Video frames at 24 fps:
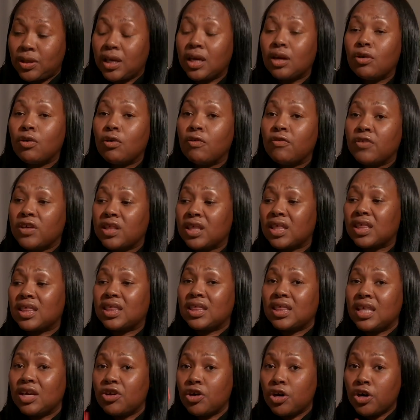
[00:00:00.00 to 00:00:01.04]
get over
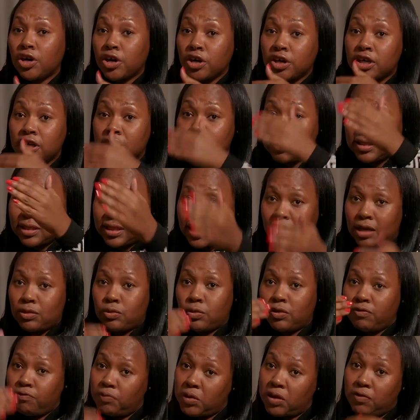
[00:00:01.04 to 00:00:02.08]
the hurdles that
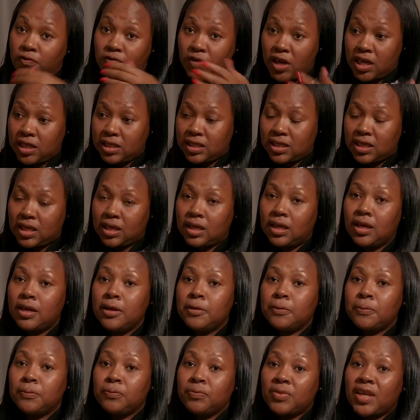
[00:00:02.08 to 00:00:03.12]
we've been facing,
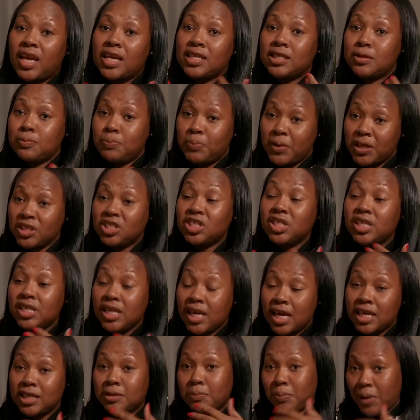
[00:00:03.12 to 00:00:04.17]
especially
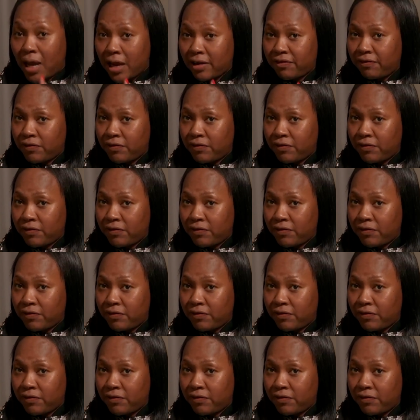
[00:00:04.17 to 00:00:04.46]
as Black